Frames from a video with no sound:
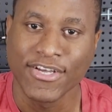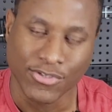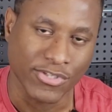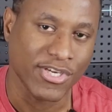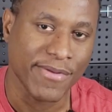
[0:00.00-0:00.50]

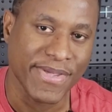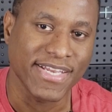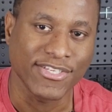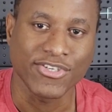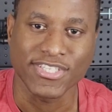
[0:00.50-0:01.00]
So it's going to be an
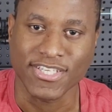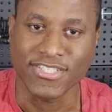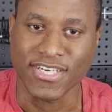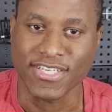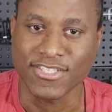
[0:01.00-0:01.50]
interesting
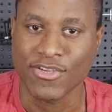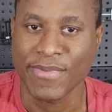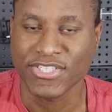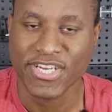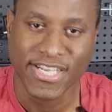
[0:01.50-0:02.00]
journey. So
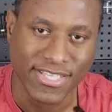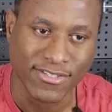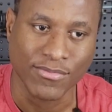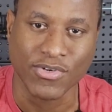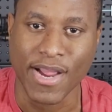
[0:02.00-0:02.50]
make sure you hit the
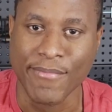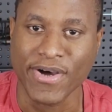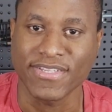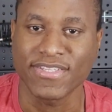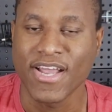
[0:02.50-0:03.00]
subscribe
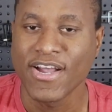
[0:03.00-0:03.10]
button,